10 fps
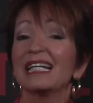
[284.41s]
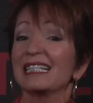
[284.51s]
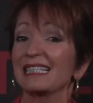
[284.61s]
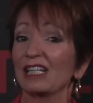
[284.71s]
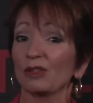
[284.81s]

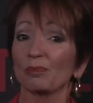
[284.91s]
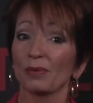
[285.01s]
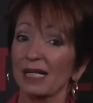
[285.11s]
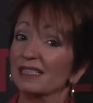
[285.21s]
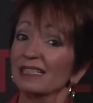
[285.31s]
Center
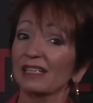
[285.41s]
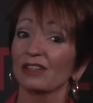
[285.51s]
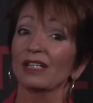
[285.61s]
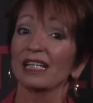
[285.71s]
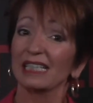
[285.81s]
Breast
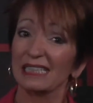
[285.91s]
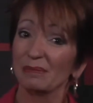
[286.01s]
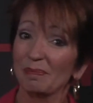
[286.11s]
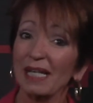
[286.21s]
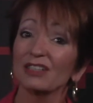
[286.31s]
Center
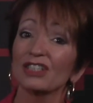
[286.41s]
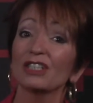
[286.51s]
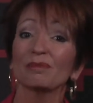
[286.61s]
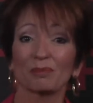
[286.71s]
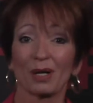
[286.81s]

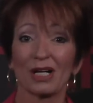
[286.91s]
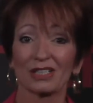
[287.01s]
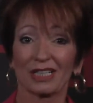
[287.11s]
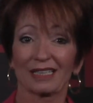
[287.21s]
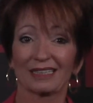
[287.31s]
Expansion
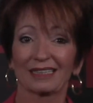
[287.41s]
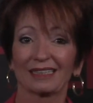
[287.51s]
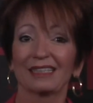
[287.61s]
Project.